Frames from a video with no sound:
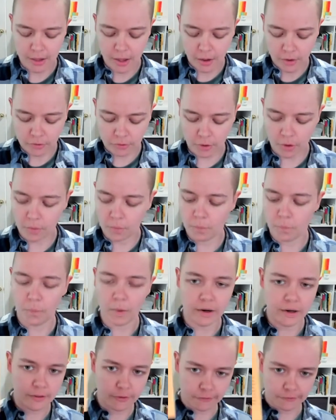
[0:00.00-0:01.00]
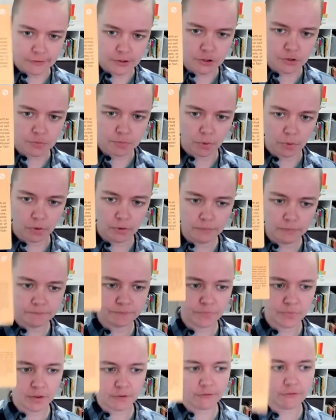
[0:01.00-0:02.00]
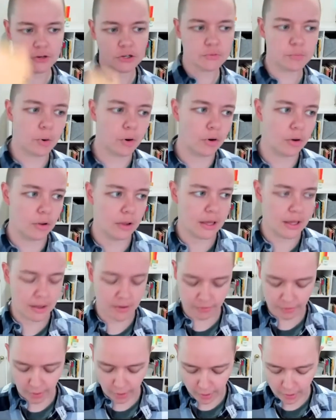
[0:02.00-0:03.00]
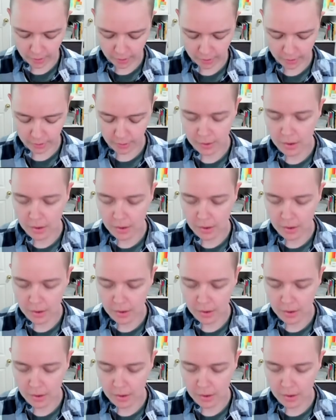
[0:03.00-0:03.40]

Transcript: So one is Fishbowl. Fishbowl is a